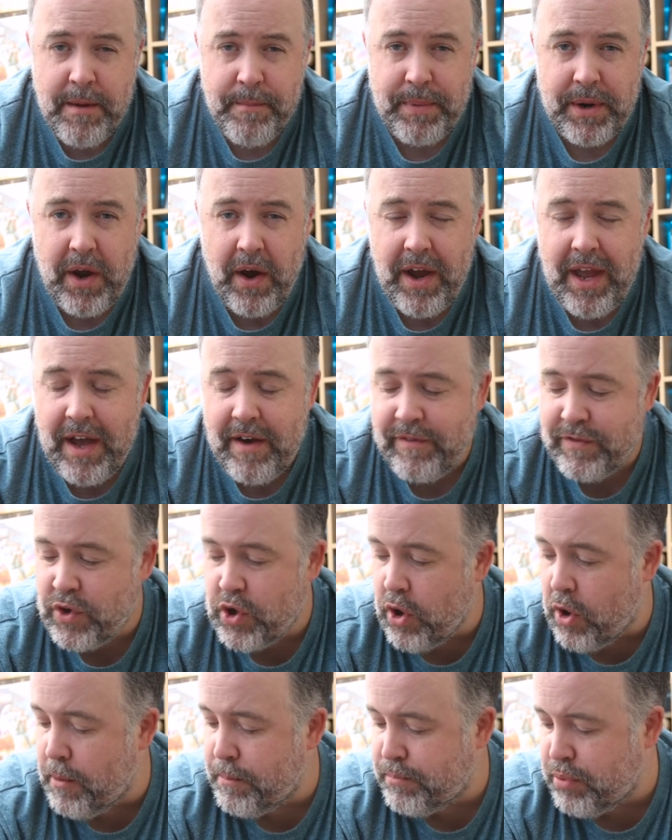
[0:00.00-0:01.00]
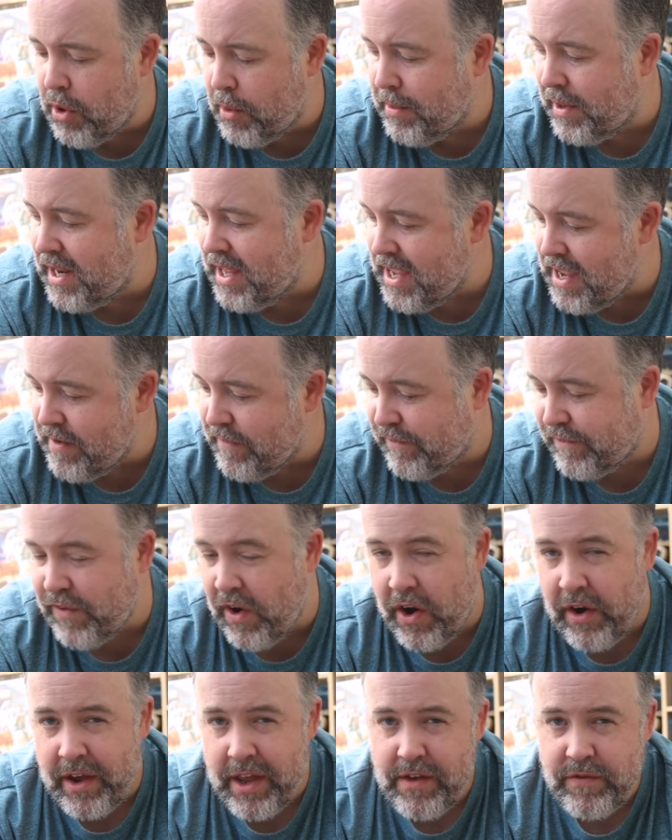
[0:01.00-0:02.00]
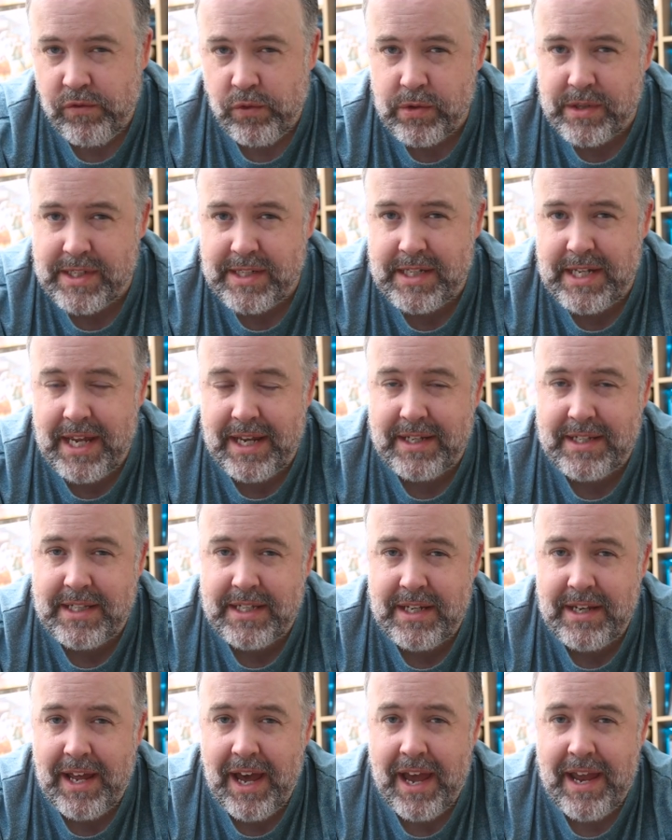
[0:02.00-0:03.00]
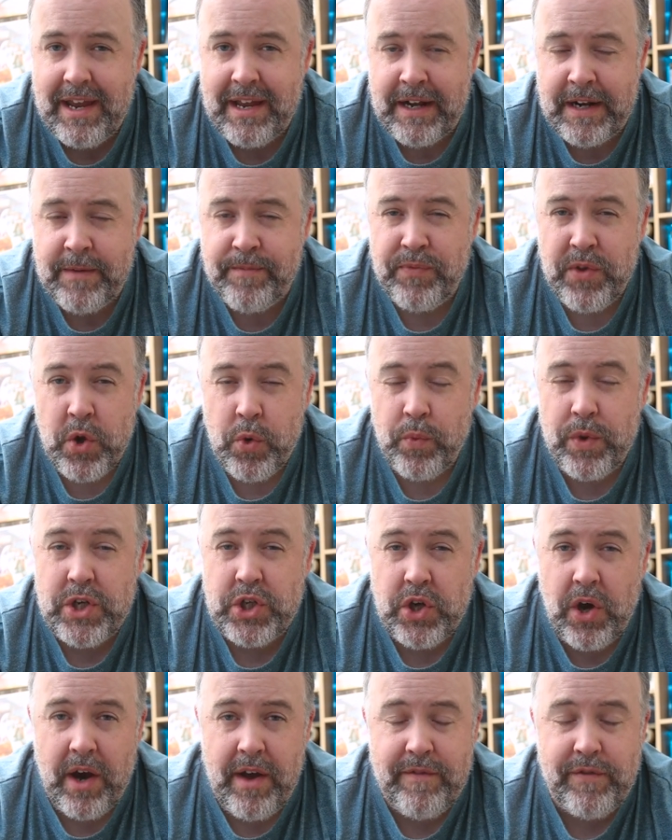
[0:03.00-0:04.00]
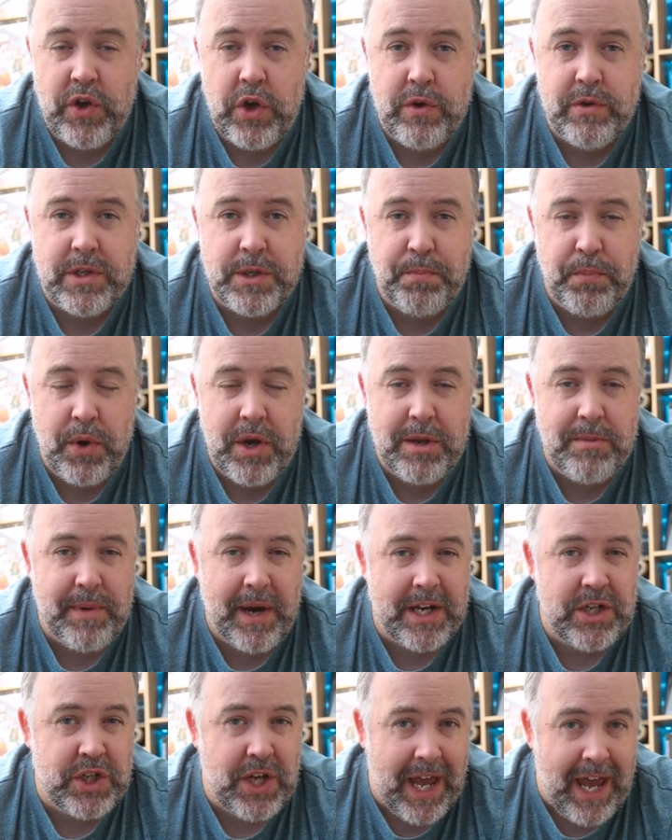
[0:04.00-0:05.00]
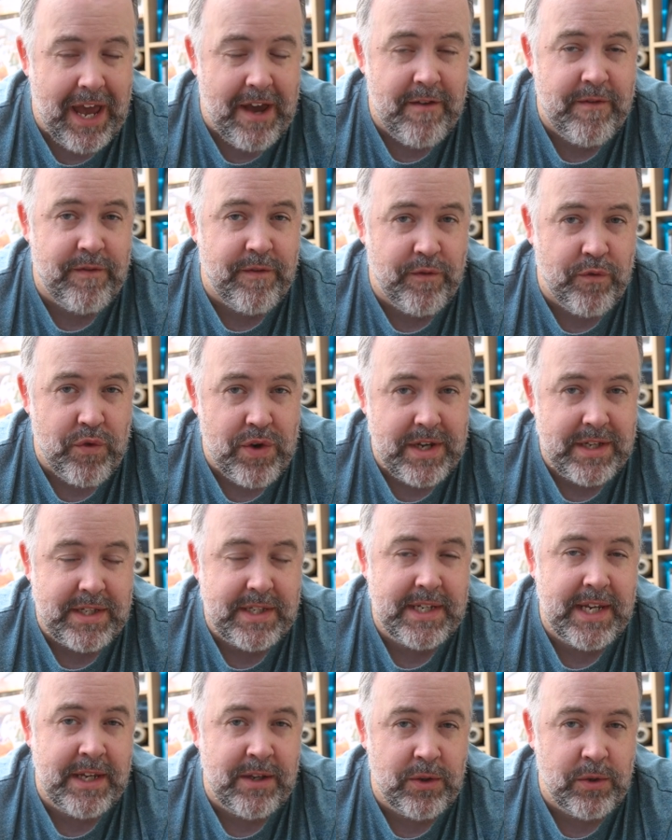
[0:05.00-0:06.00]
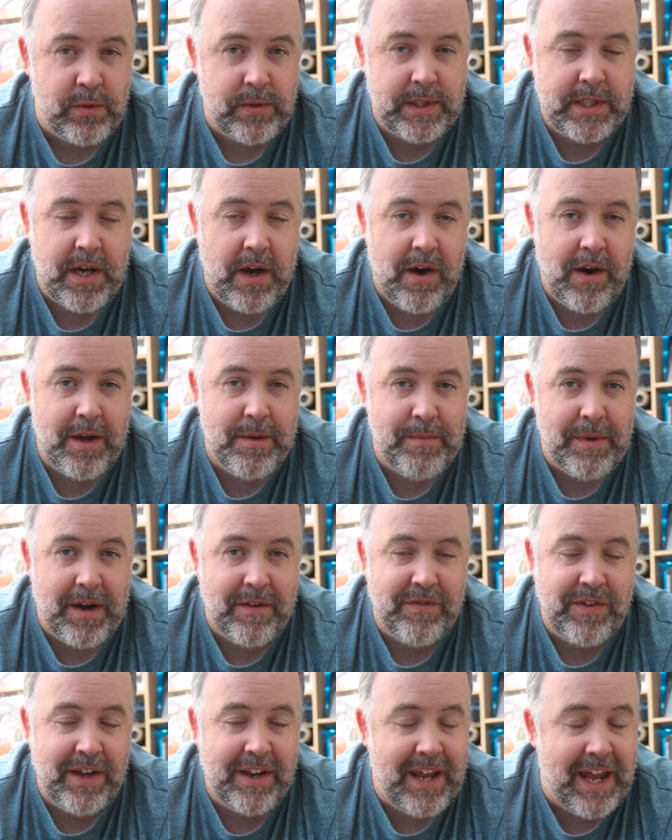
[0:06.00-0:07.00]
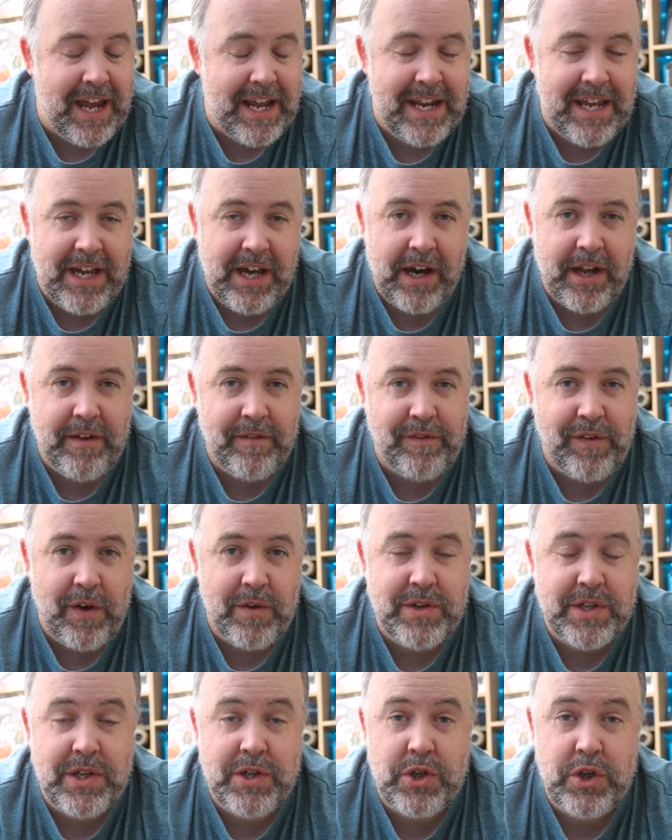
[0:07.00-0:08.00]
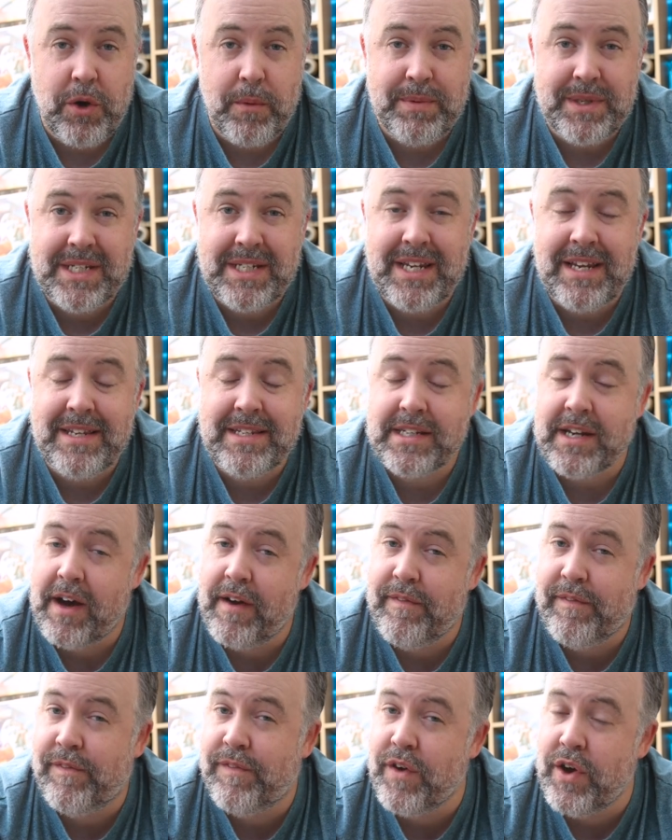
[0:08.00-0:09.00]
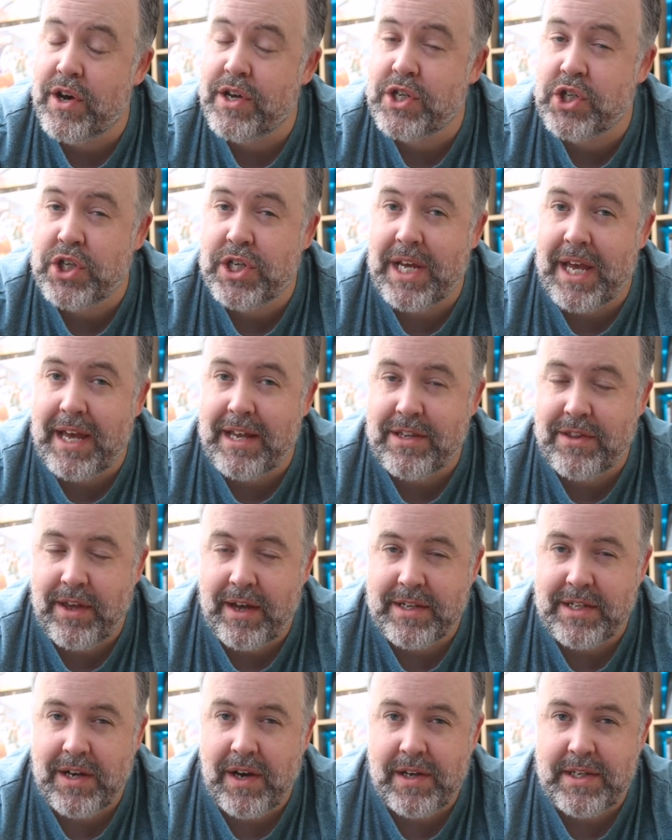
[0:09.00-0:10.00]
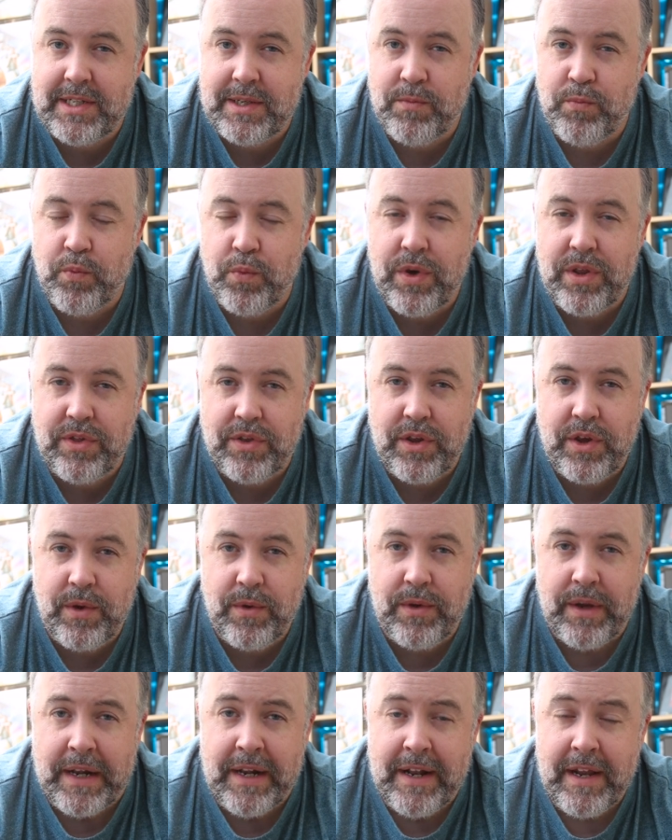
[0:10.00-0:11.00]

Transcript: But I have got probably five or six today, which I've used pretty much every single time I've done any kind of photo job since I first shared that item with you.